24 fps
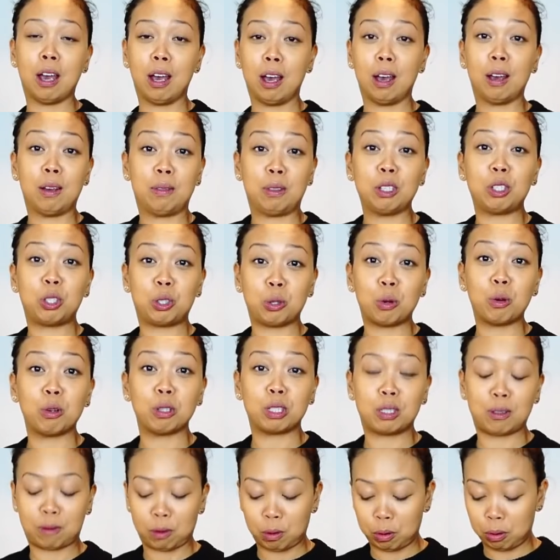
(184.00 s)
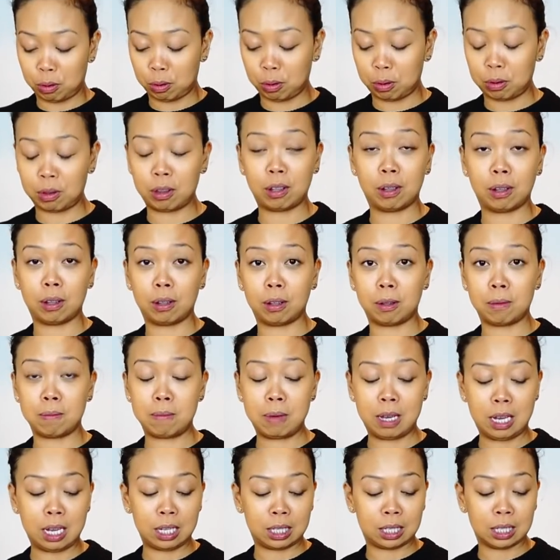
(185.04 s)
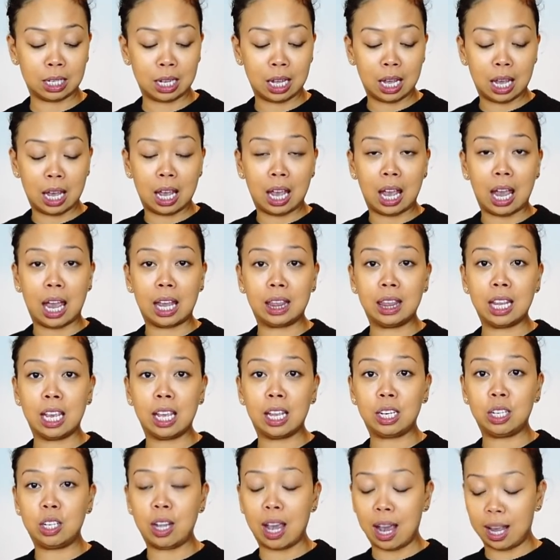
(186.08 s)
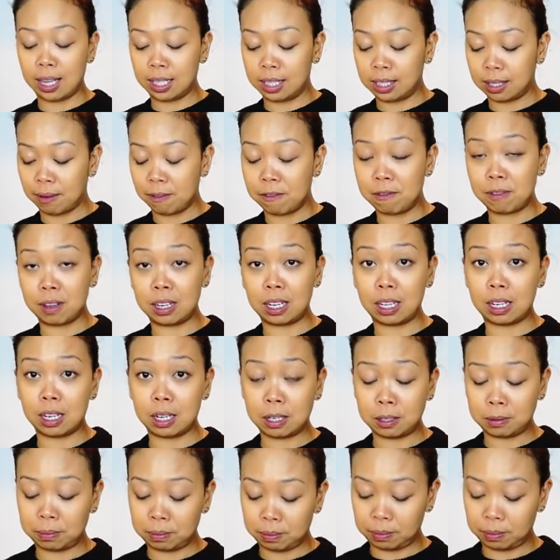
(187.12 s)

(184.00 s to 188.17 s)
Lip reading: the sauce for the meat. And then you add some vinegar.